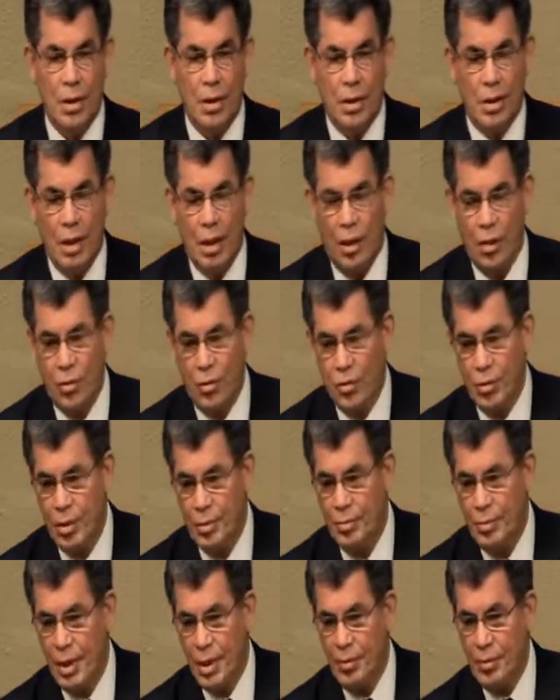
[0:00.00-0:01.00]
Now, when
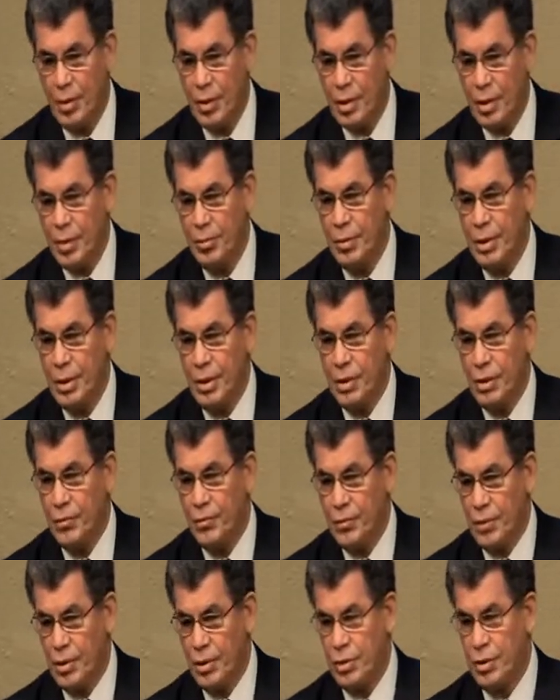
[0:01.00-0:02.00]
people give me this
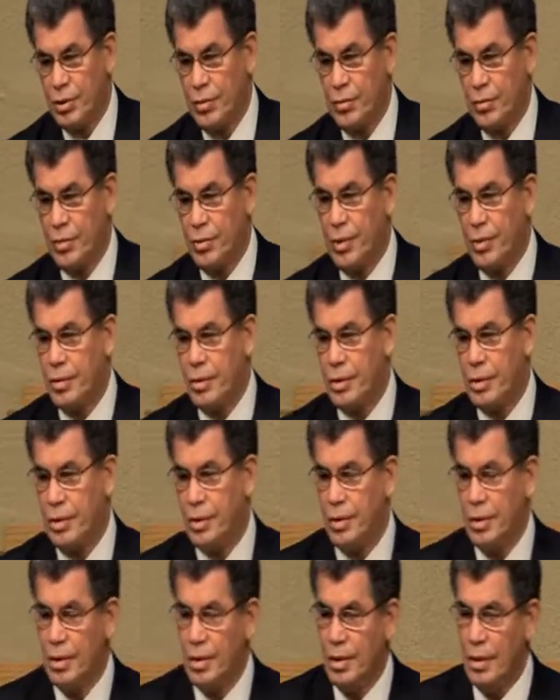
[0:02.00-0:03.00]
verse of
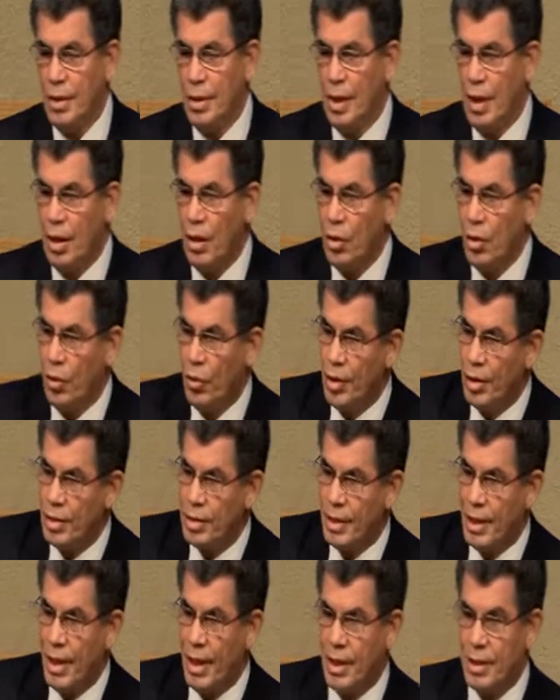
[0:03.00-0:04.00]
Scripture, I
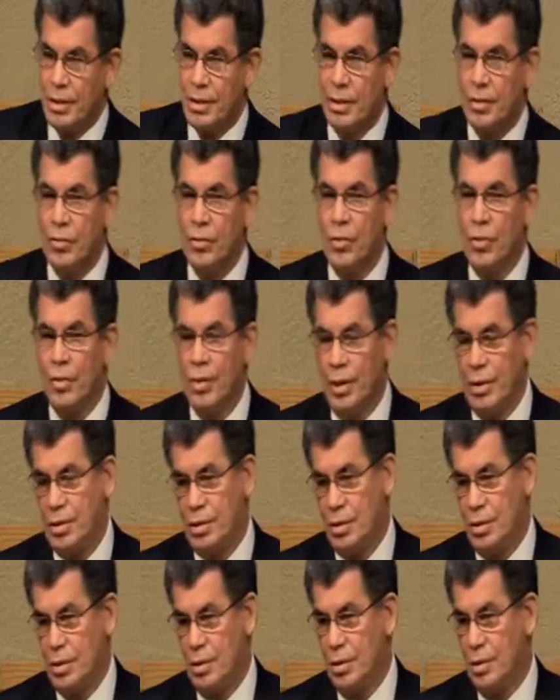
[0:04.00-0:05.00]
always ask them
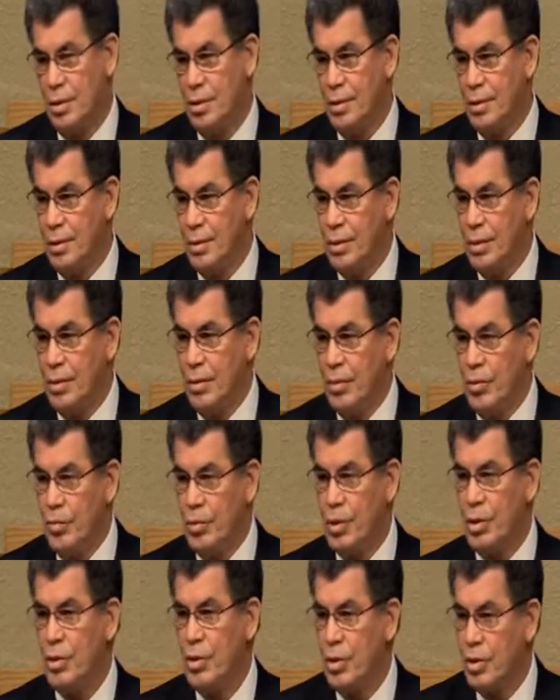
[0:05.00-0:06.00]
questions,
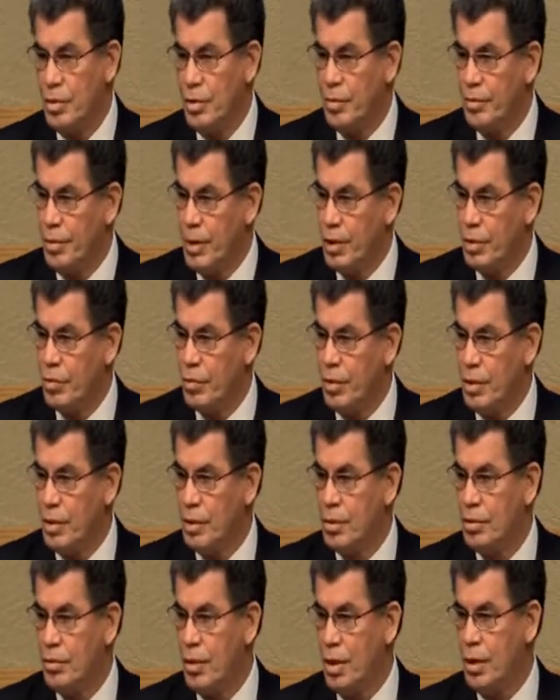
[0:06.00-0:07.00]
because the best way
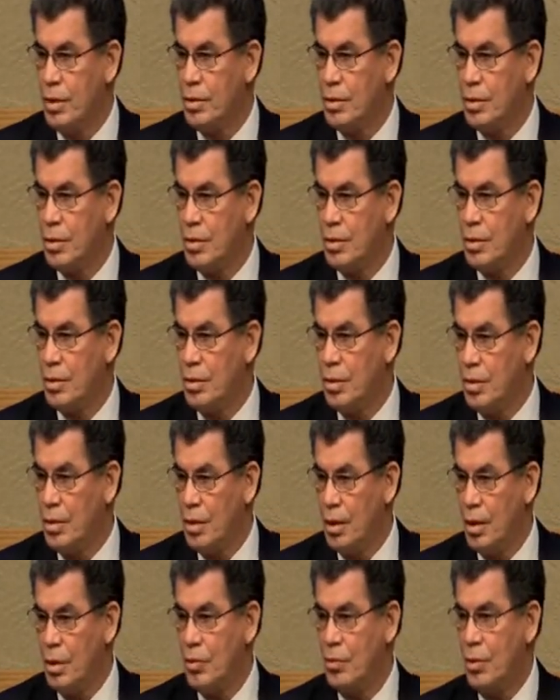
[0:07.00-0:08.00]
to answer
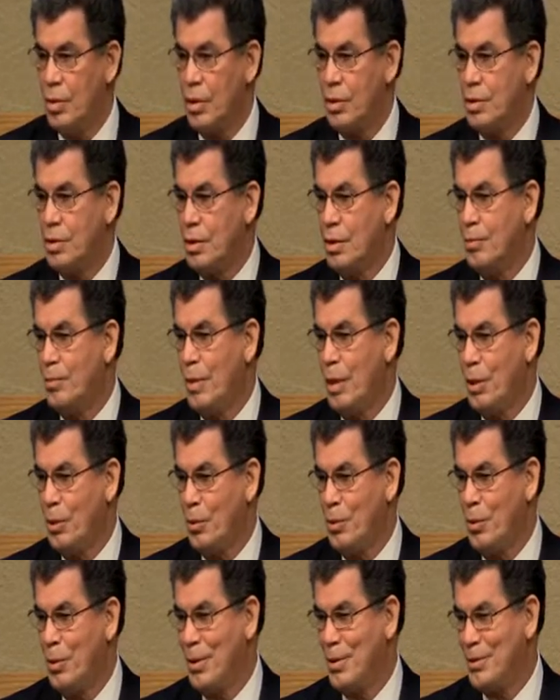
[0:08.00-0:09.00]
a question is by a
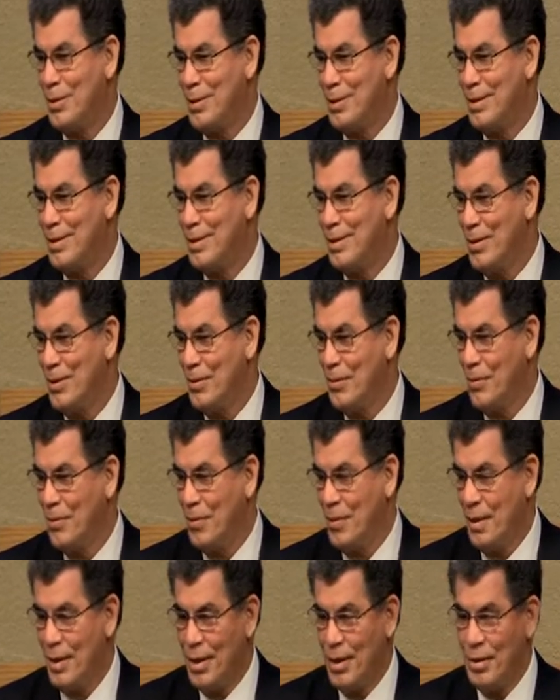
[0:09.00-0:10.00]
question.
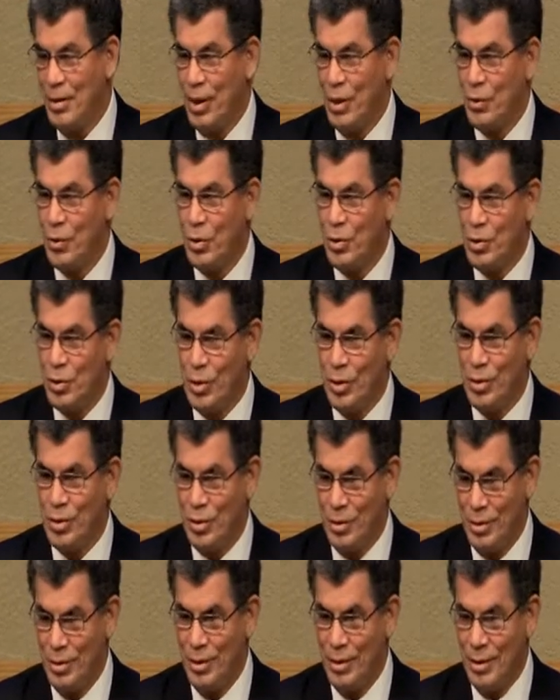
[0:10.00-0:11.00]
And that's what
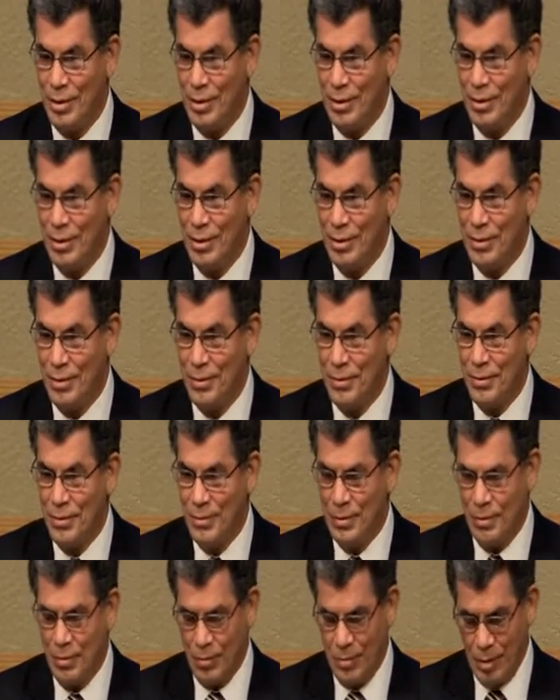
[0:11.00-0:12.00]
Jesus did,
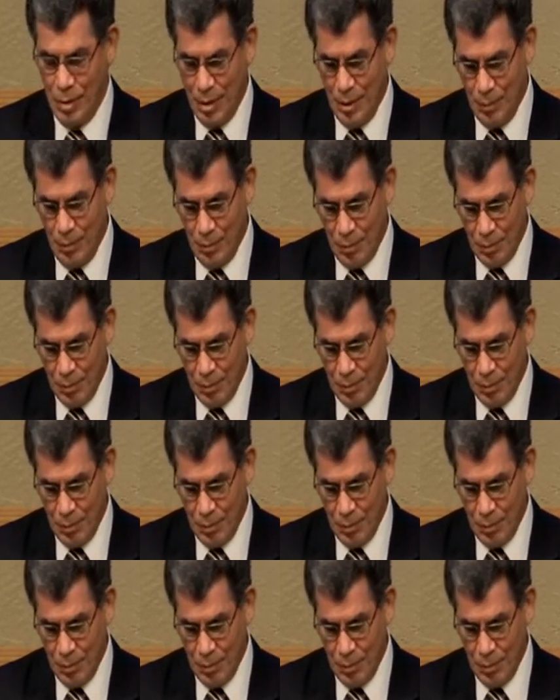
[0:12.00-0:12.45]
right?